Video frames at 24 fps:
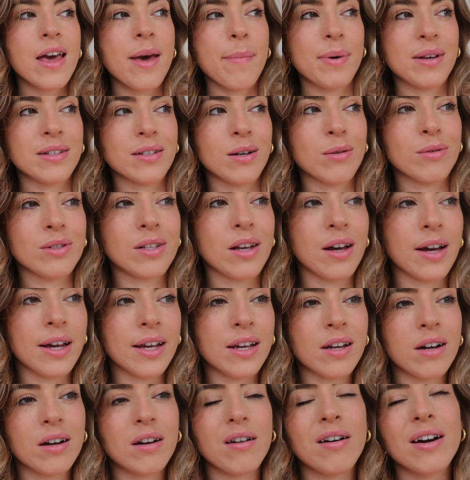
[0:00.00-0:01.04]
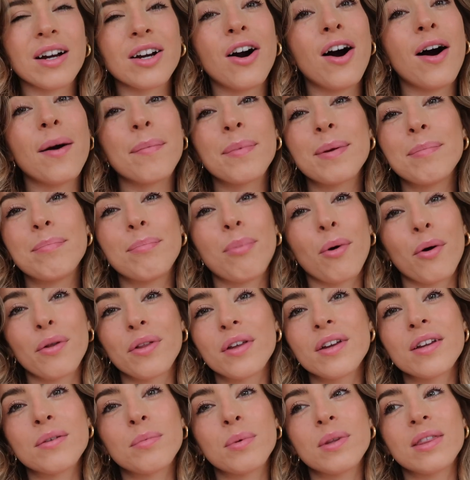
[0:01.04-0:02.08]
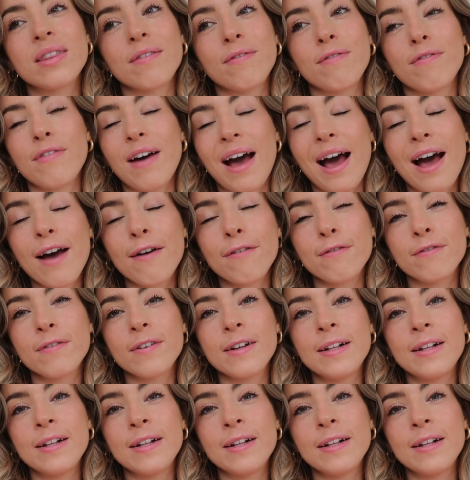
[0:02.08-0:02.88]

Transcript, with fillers: because I was like oh, I can't be bothered with the faff